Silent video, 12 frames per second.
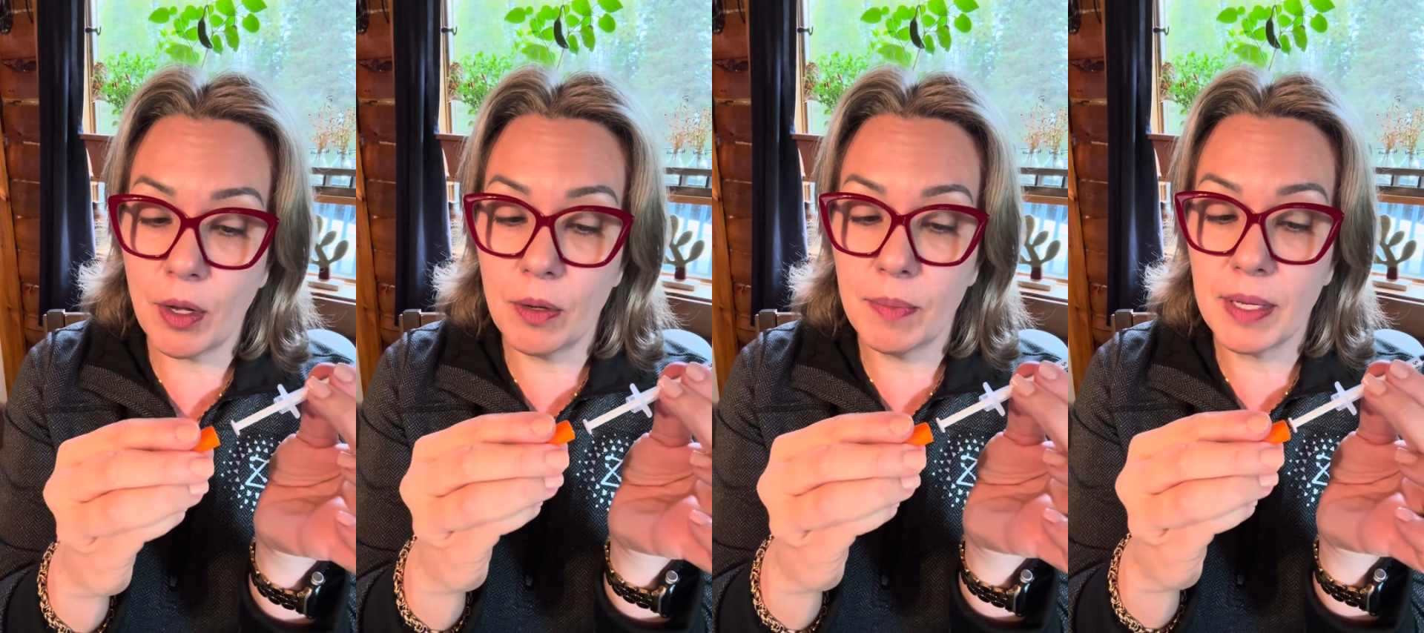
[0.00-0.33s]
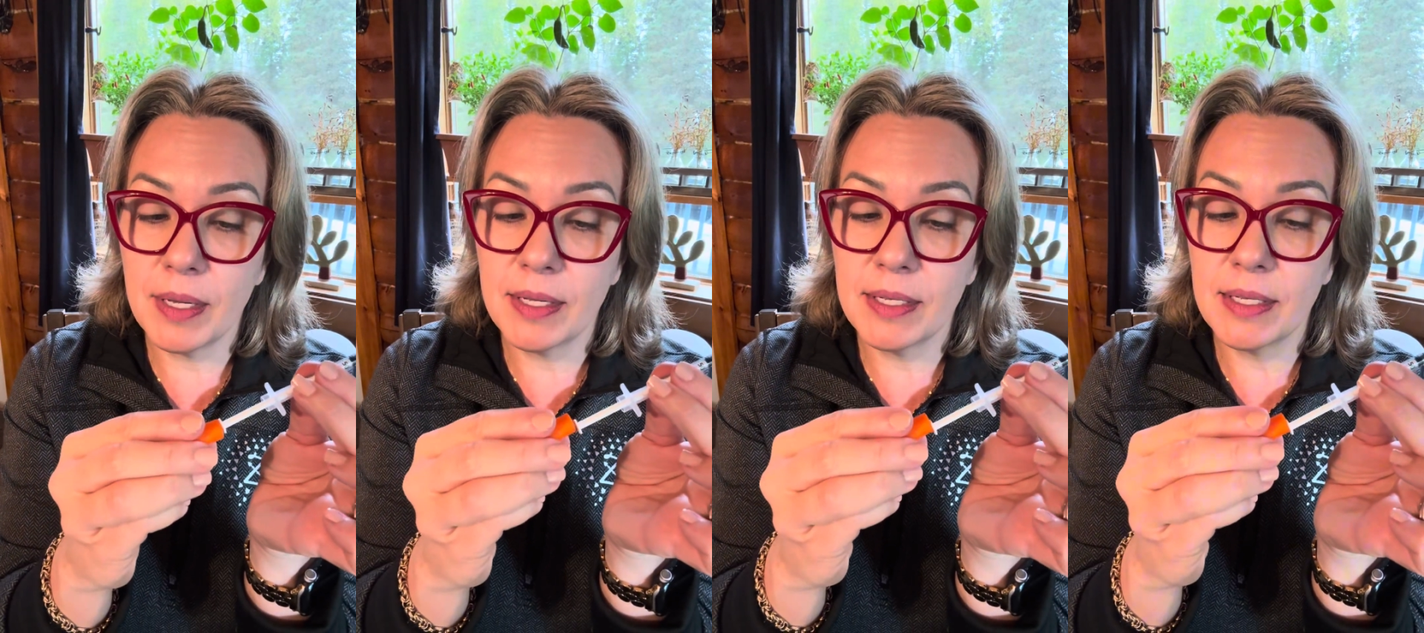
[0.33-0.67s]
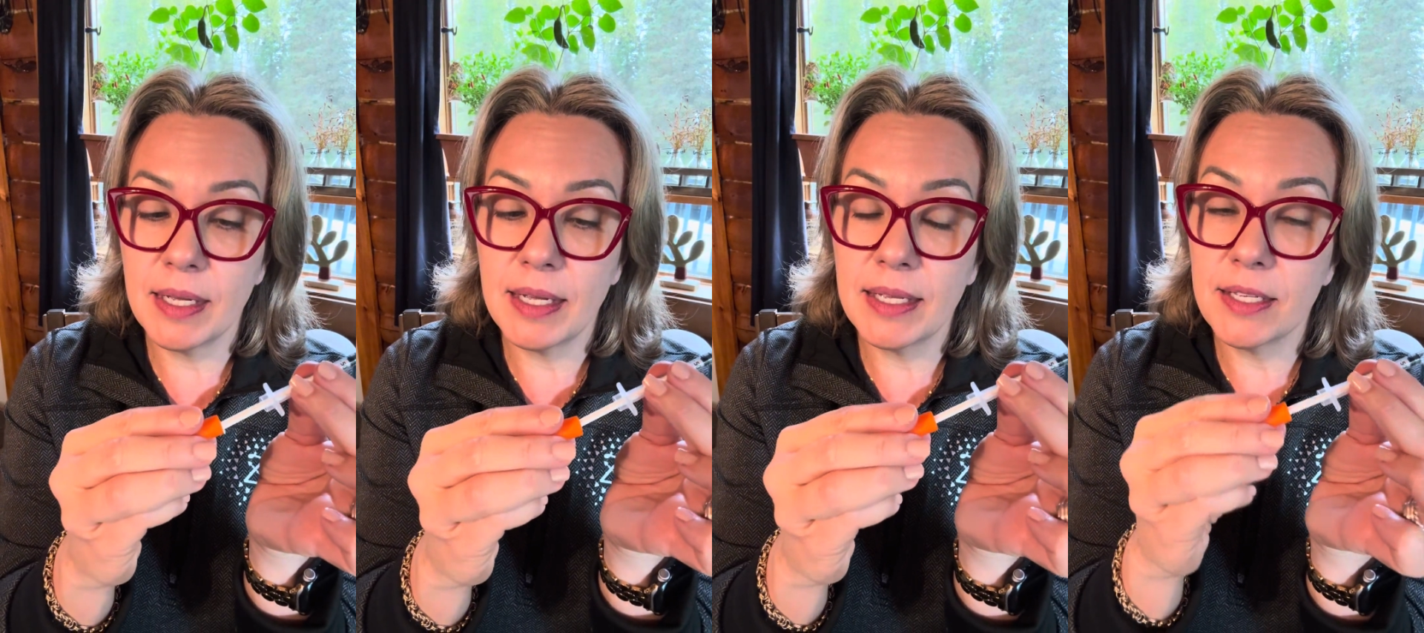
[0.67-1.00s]
on because
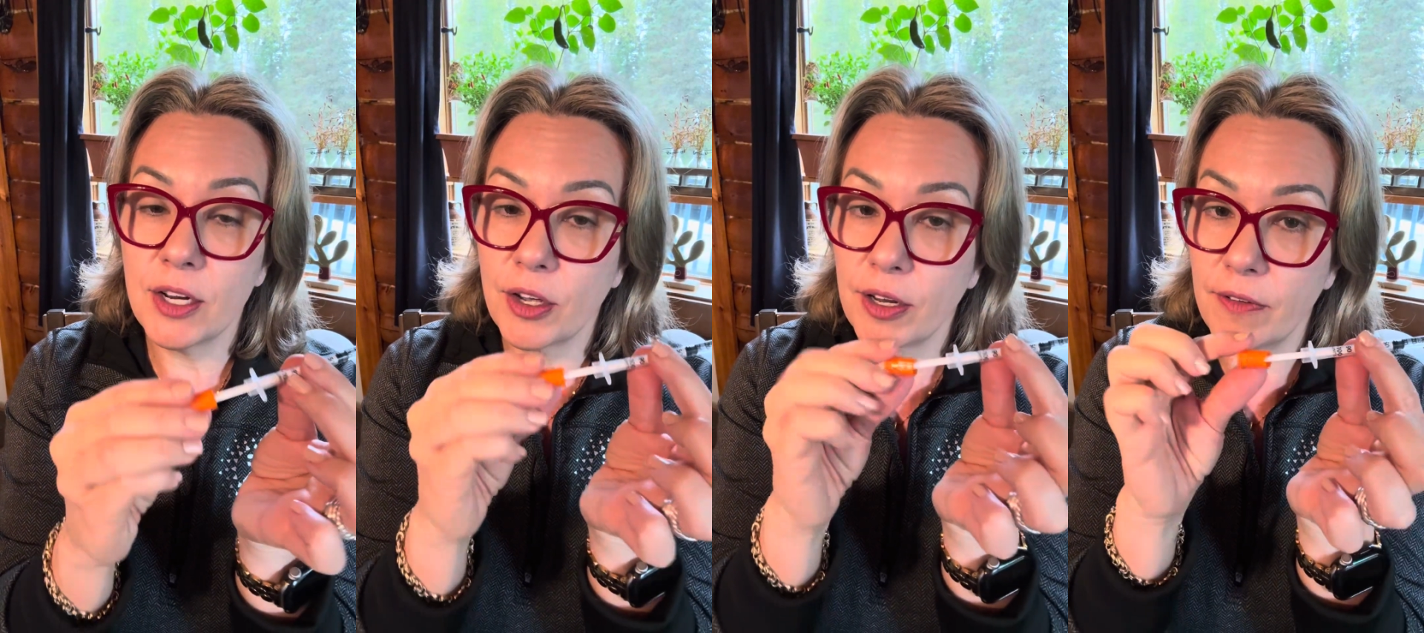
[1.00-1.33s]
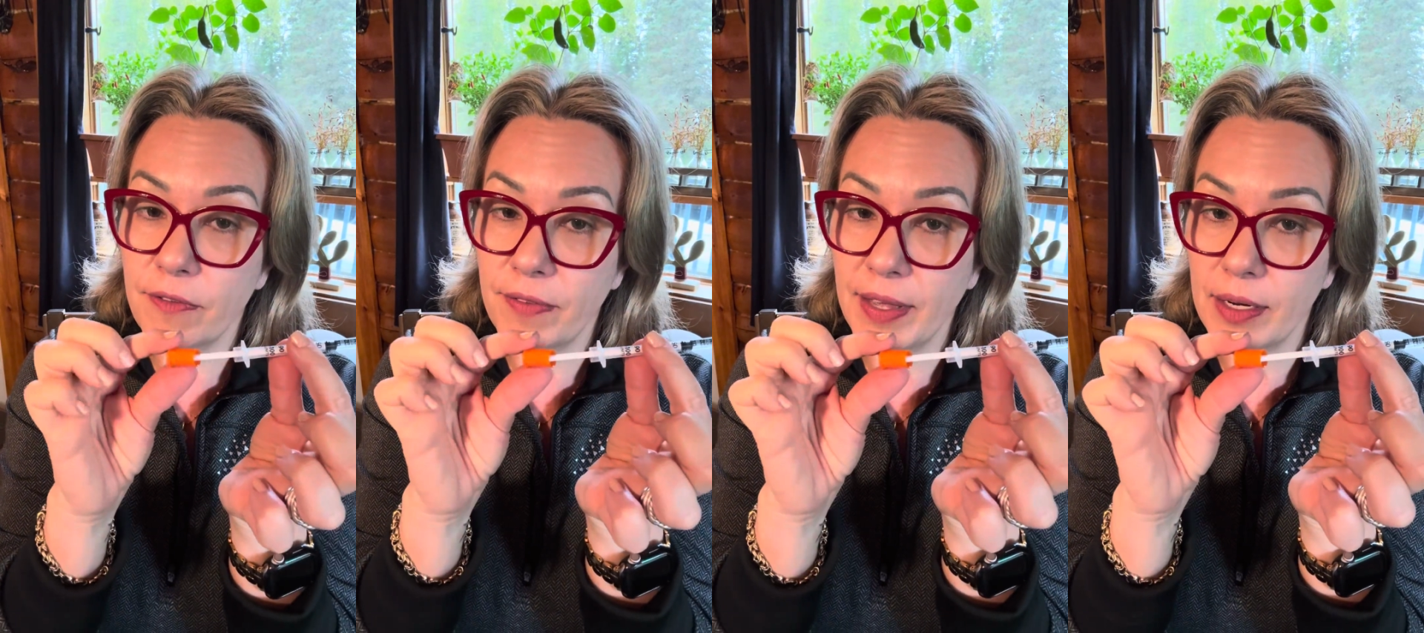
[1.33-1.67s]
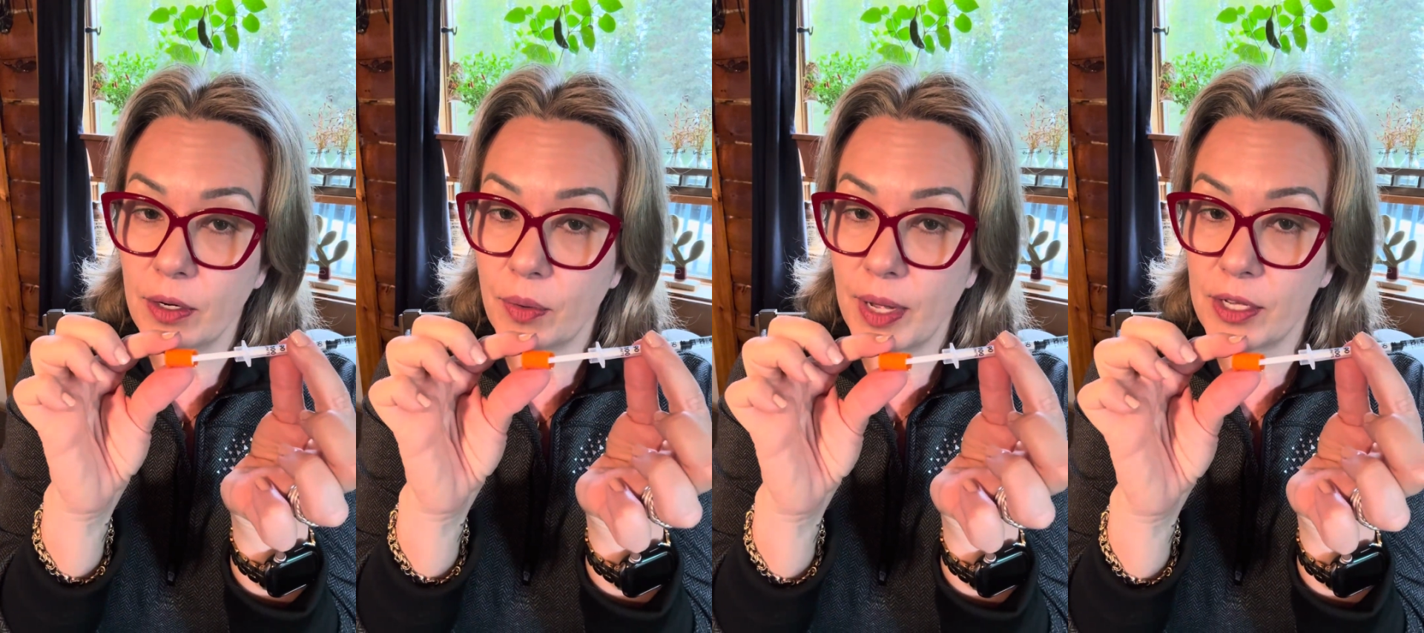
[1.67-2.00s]
it's not gonna fit,
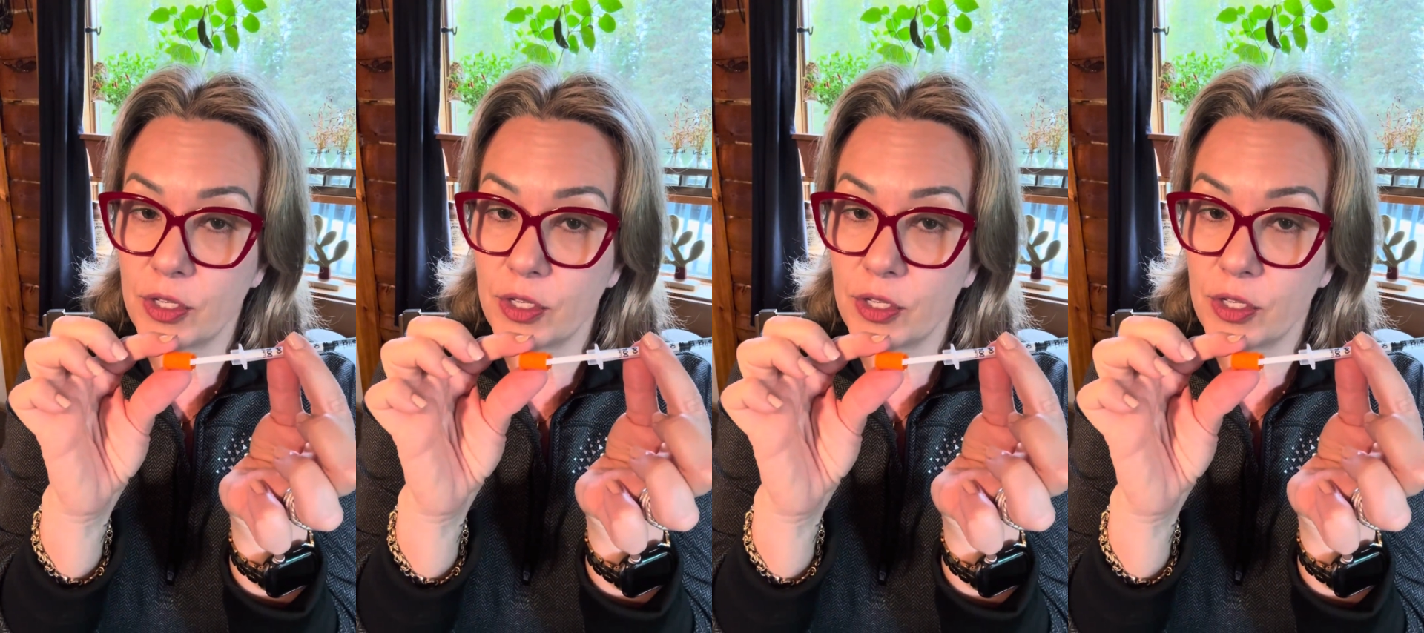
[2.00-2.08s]
okay?